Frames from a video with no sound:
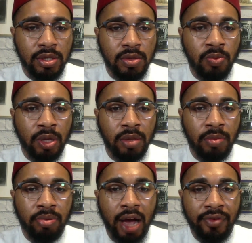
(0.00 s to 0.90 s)
to what the
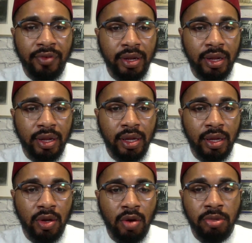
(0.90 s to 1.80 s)
prophet
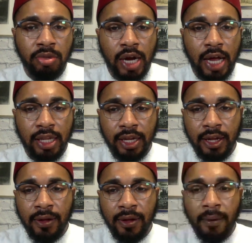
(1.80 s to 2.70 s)
Noble Drali